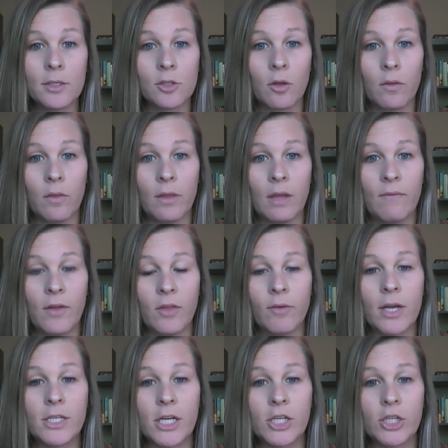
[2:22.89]
So the 5th
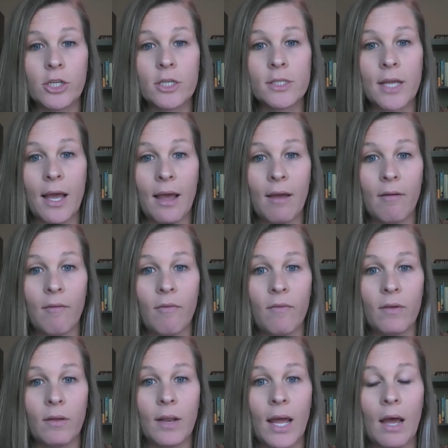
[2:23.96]
grade teachers have filled